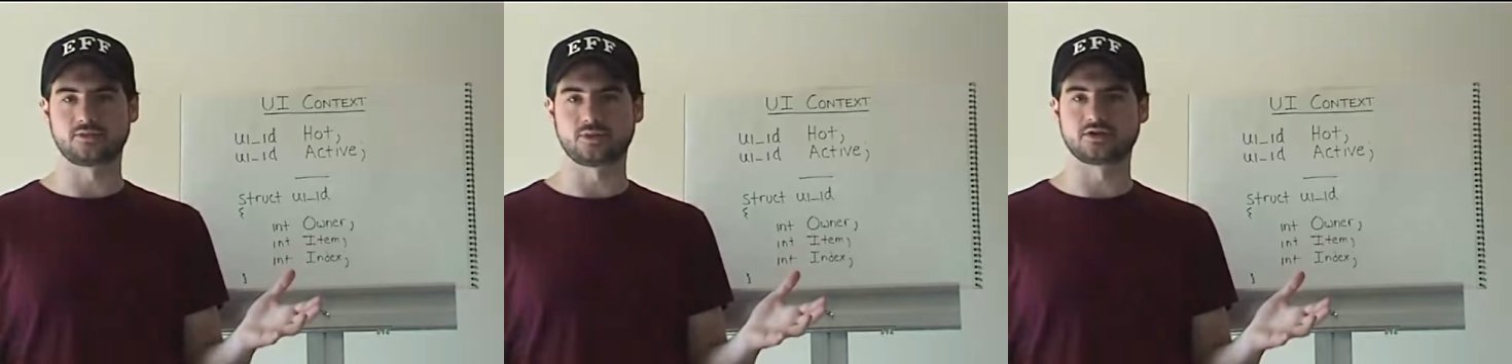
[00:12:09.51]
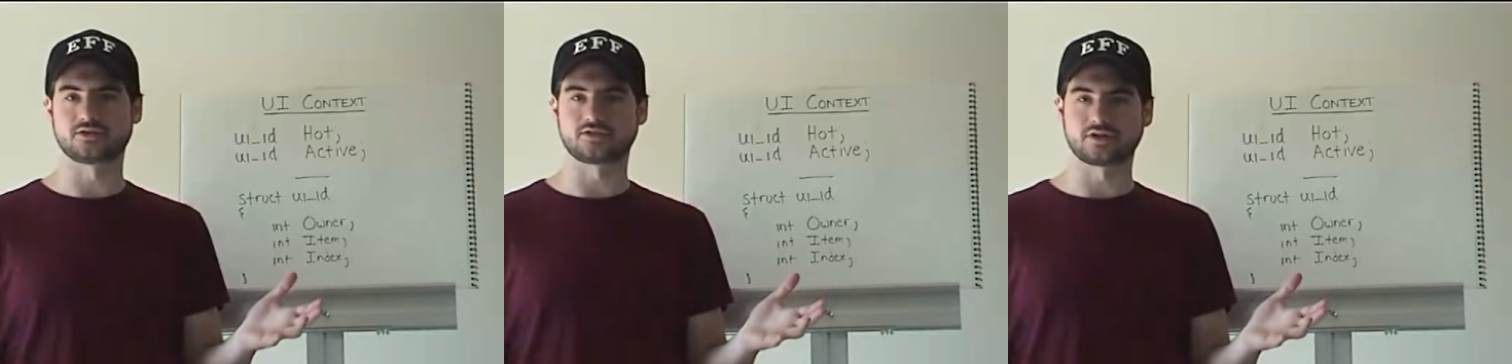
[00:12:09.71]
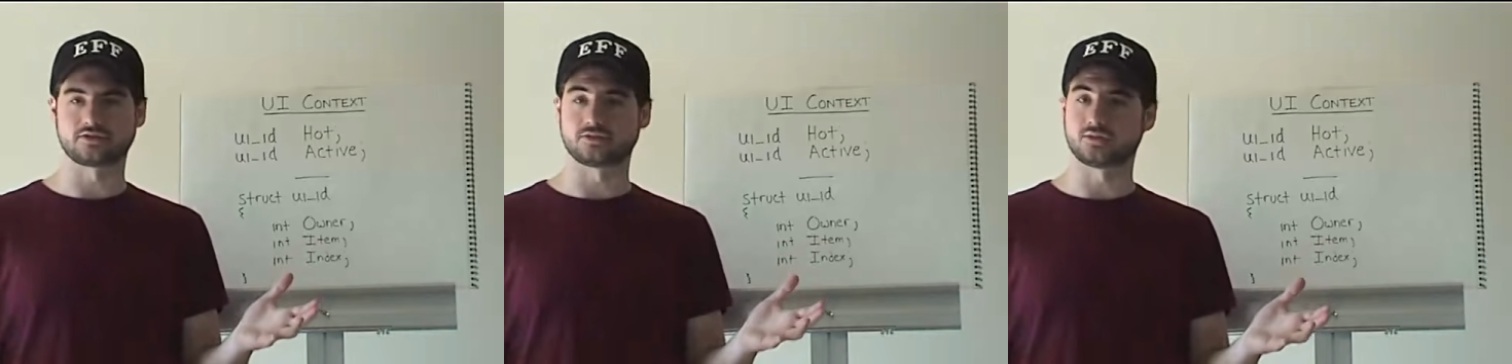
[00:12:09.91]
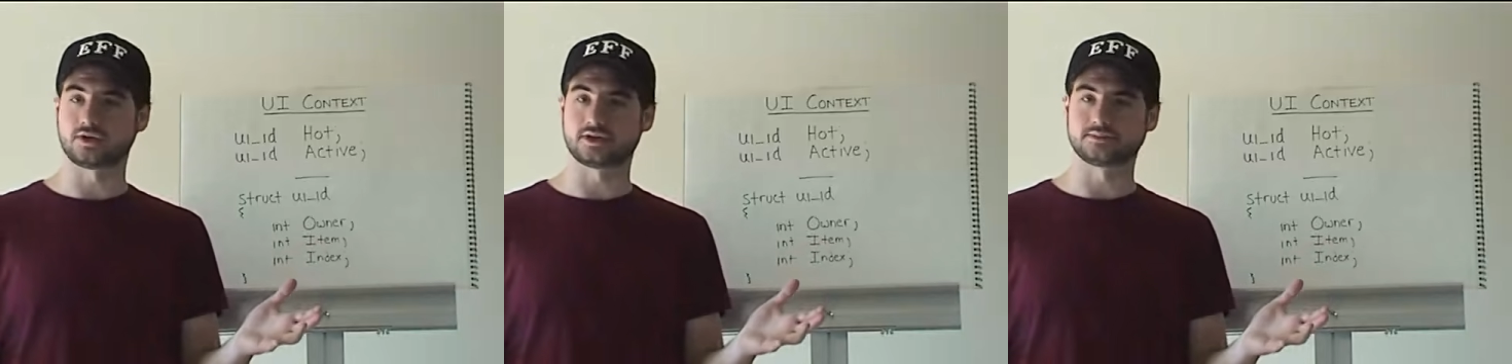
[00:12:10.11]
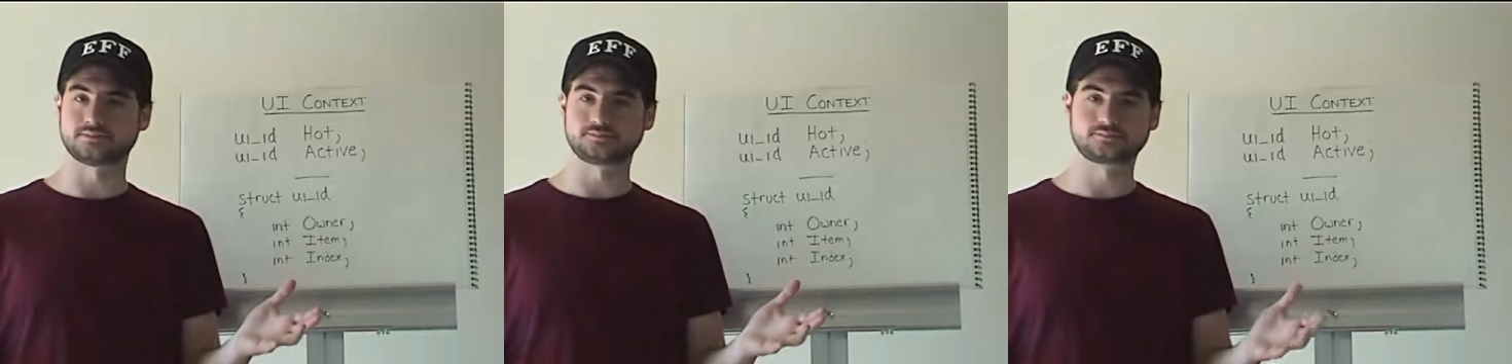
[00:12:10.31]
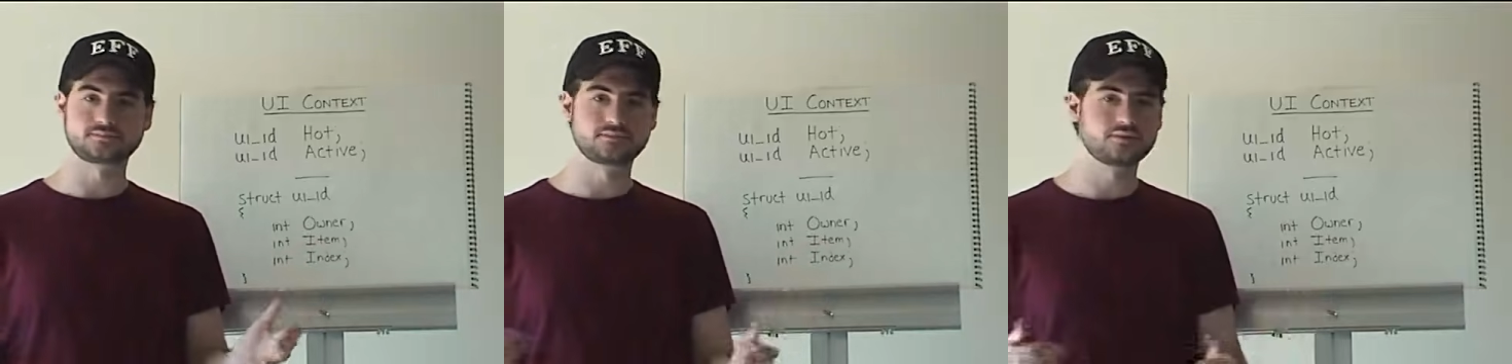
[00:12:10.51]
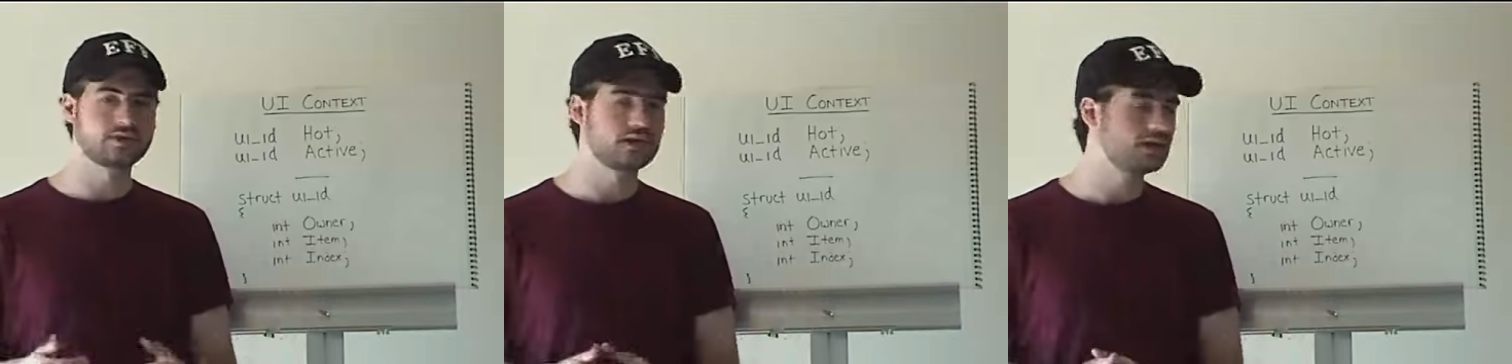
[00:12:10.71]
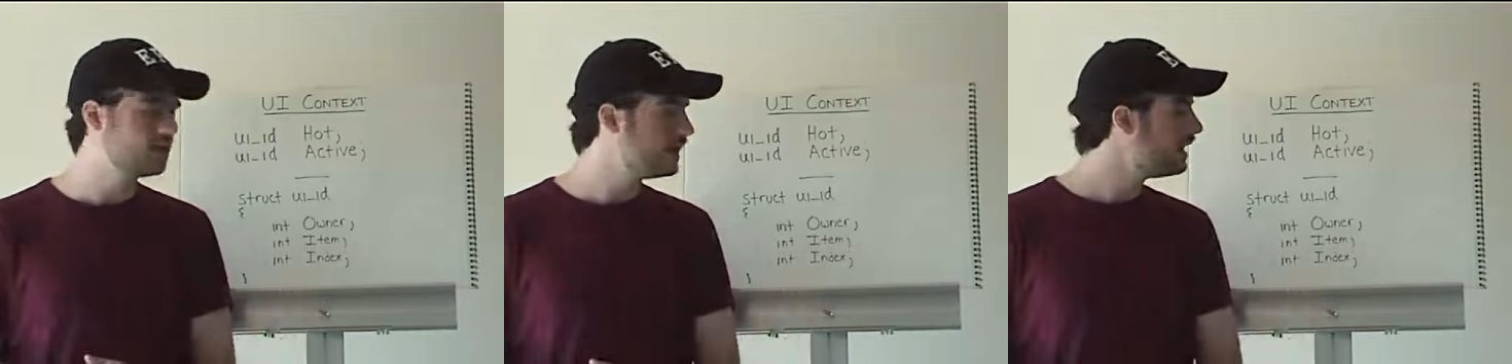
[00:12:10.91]
widget that you want.
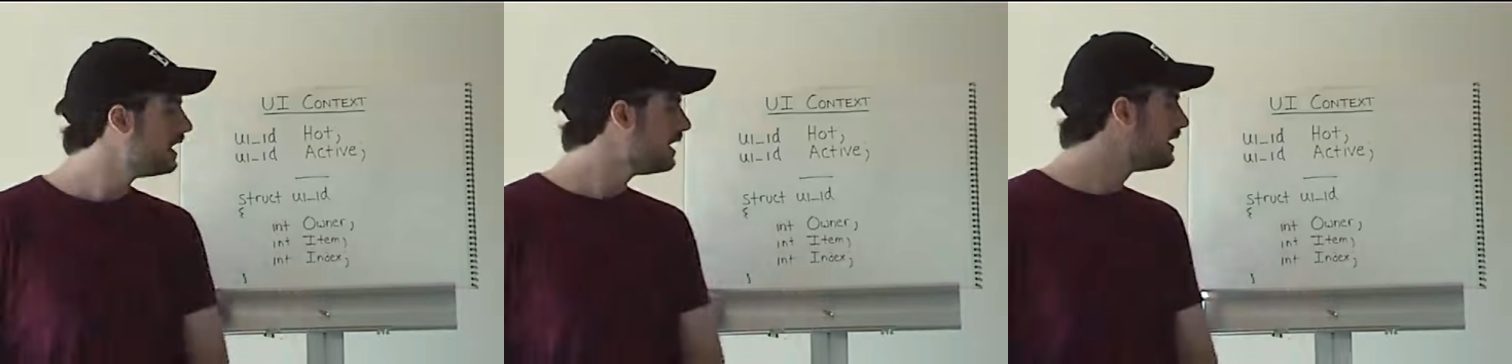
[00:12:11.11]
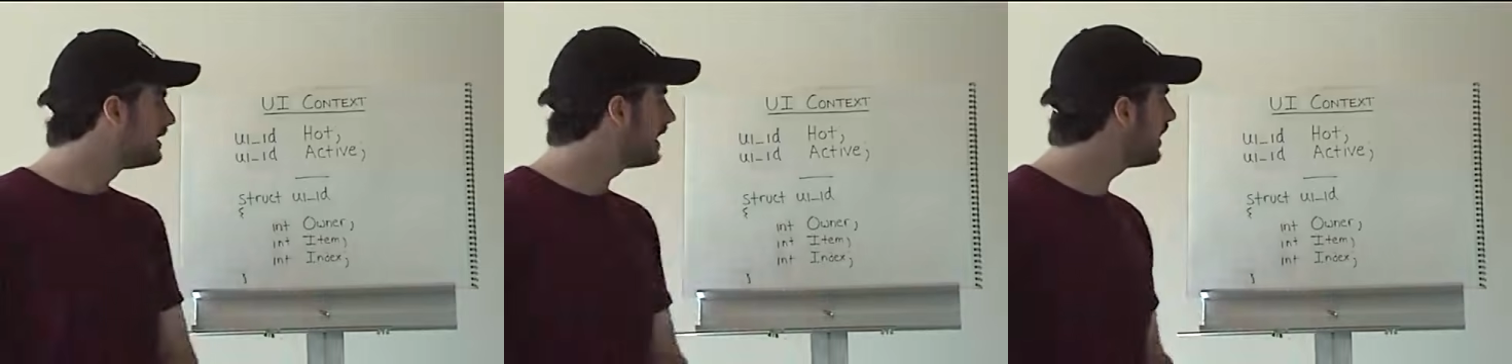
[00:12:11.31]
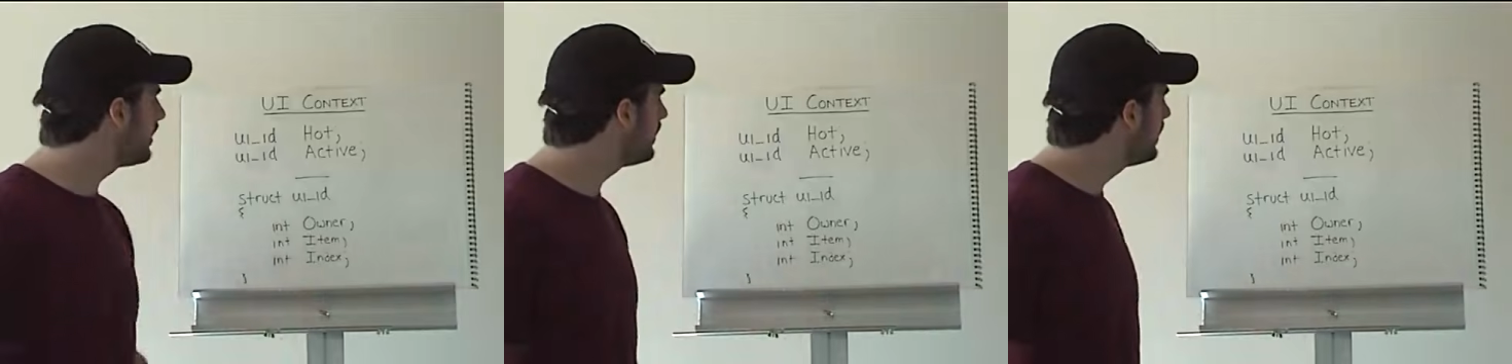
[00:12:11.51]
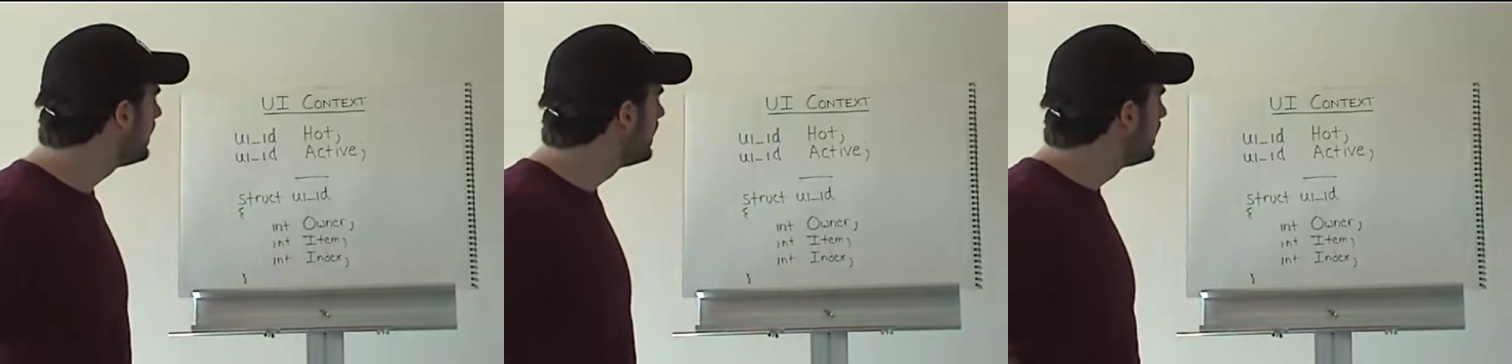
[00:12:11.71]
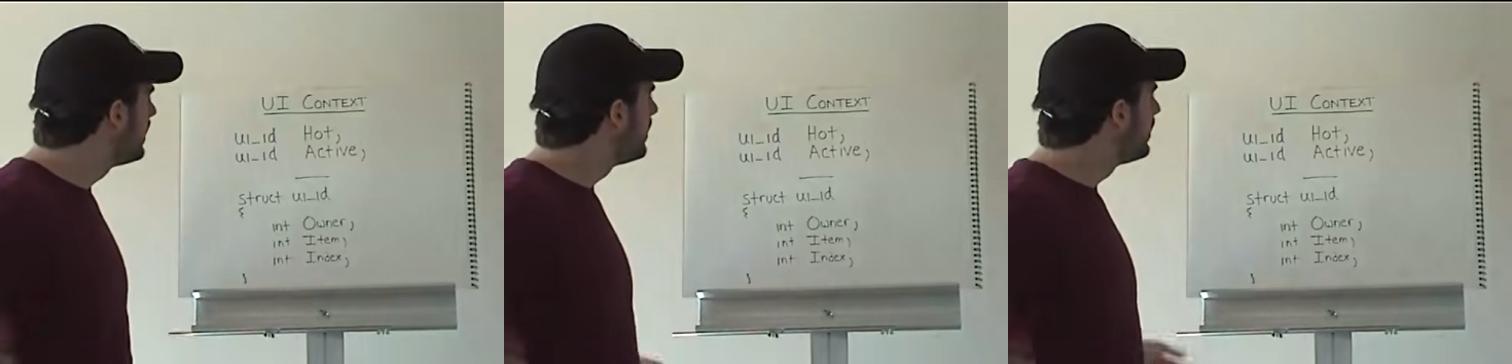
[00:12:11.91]
Now,